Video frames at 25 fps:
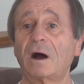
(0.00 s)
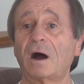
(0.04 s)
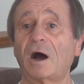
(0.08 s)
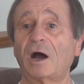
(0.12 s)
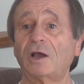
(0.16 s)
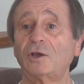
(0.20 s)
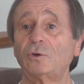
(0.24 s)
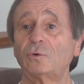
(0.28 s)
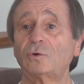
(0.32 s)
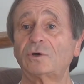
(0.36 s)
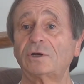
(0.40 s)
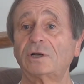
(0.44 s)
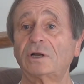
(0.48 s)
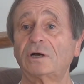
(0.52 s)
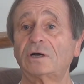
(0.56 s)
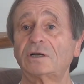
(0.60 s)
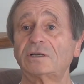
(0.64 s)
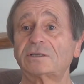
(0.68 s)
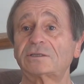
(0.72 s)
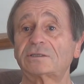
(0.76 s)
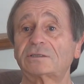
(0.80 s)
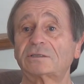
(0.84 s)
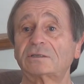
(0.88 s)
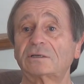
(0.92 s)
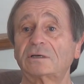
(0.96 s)
I
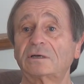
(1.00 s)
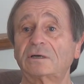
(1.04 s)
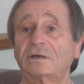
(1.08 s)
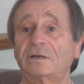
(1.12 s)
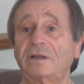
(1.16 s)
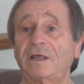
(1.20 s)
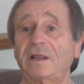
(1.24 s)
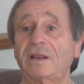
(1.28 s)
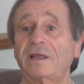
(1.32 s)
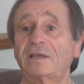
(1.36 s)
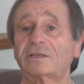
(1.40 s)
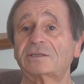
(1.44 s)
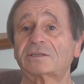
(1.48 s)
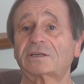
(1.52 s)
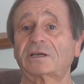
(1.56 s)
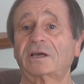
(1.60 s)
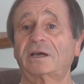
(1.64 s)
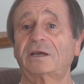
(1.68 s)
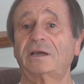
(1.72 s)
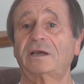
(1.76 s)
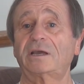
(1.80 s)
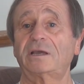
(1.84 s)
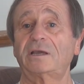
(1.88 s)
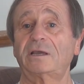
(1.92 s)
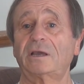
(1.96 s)
organised an
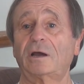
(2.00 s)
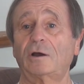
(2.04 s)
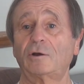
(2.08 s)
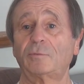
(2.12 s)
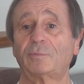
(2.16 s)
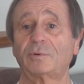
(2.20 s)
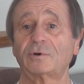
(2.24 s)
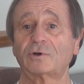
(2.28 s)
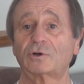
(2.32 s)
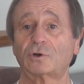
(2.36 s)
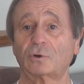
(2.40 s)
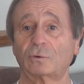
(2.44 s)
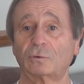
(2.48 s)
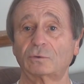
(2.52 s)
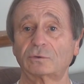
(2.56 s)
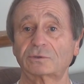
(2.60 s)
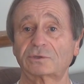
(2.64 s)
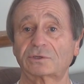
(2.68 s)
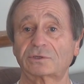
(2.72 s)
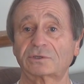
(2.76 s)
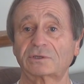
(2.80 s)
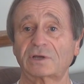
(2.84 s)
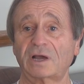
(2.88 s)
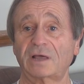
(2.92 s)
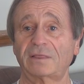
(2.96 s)
NSKA open
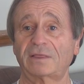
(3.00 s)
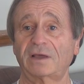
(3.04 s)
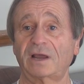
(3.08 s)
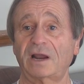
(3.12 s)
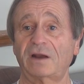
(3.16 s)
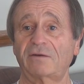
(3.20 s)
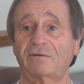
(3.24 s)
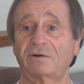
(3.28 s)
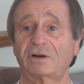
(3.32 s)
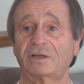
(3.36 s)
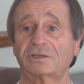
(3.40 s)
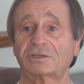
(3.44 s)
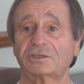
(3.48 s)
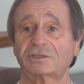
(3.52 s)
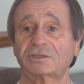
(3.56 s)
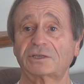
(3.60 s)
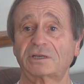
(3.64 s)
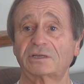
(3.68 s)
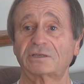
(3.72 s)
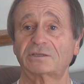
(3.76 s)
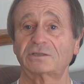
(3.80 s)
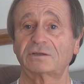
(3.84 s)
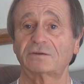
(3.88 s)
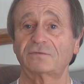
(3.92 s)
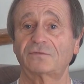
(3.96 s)
course at the Harrow Leisure
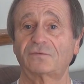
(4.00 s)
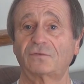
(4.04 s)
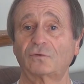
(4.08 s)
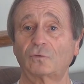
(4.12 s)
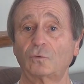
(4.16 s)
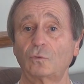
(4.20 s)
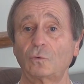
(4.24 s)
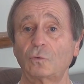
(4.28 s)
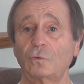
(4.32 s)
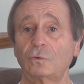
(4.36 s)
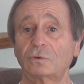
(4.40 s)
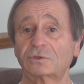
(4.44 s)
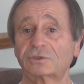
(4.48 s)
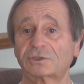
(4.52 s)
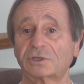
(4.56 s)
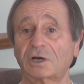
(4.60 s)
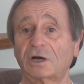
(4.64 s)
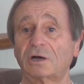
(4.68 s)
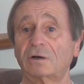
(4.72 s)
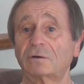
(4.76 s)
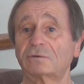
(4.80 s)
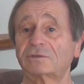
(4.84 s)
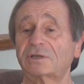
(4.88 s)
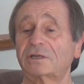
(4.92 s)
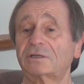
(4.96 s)
Centre for all
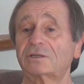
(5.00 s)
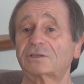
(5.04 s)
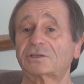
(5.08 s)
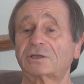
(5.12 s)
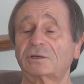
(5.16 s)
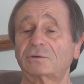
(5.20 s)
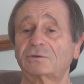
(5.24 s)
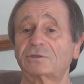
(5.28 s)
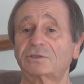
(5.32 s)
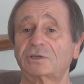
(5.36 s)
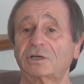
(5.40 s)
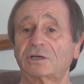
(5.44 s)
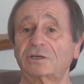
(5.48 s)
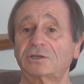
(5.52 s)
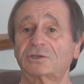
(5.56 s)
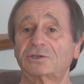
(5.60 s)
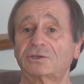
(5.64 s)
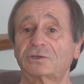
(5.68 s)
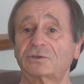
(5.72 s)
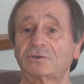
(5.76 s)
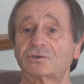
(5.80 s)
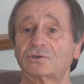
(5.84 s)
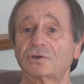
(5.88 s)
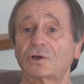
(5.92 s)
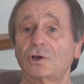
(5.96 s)
styles and
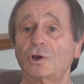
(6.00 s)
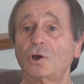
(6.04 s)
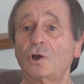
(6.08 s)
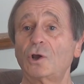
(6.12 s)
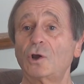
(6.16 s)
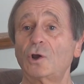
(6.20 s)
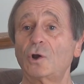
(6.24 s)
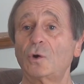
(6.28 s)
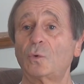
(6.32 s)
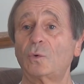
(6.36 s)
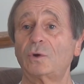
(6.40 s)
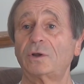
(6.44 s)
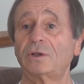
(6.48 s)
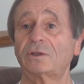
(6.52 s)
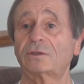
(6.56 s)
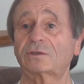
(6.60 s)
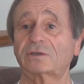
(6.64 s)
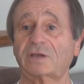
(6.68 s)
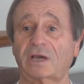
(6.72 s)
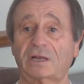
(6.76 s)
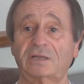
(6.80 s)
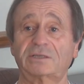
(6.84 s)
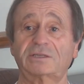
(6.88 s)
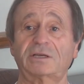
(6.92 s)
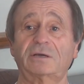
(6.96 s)
associations, with
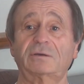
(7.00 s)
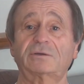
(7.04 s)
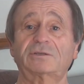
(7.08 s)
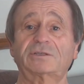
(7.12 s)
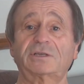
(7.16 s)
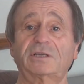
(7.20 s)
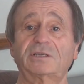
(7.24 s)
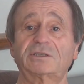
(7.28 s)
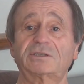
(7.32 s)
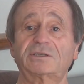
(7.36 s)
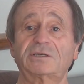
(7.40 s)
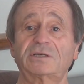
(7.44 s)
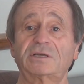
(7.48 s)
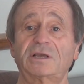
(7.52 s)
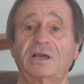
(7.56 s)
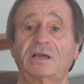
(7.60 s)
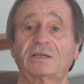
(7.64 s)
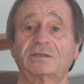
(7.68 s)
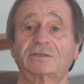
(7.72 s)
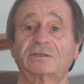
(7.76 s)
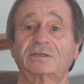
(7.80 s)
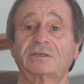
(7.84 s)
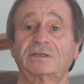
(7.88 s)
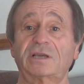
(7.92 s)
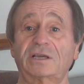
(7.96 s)
Kanazawa Sensei
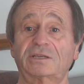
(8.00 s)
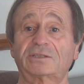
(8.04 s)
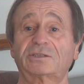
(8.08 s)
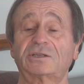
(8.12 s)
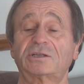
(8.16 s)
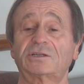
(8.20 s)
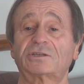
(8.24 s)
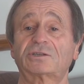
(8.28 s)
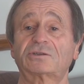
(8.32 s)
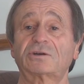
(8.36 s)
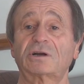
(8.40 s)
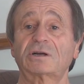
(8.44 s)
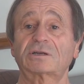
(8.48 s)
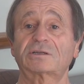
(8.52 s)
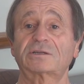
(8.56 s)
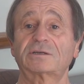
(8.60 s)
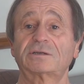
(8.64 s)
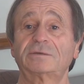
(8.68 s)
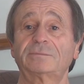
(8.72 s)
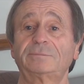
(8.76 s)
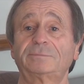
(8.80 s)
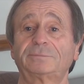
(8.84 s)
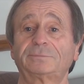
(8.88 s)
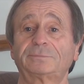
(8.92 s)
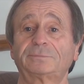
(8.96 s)
as the guest
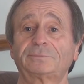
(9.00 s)
instructor.